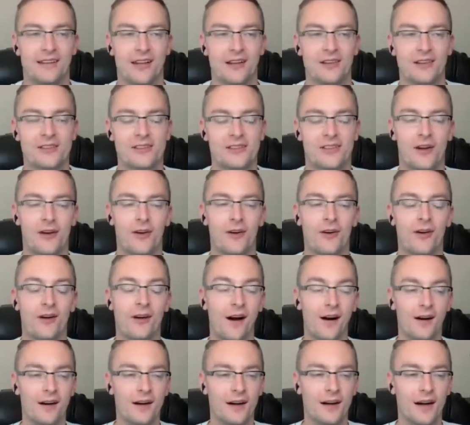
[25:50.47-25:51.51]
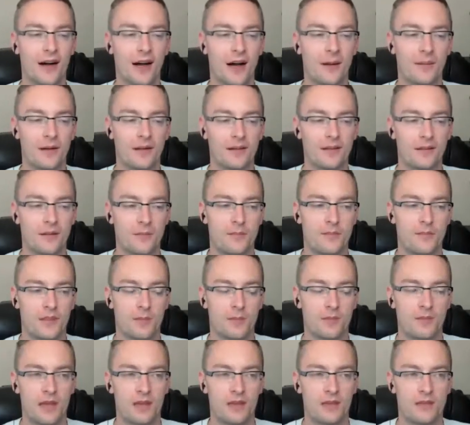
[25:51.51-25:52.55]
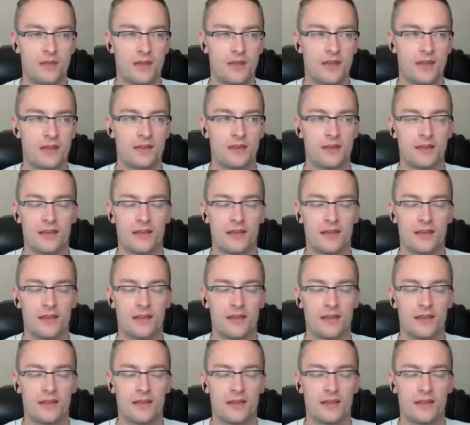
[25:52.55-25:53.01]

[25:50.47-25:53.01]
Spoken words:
So the big thing,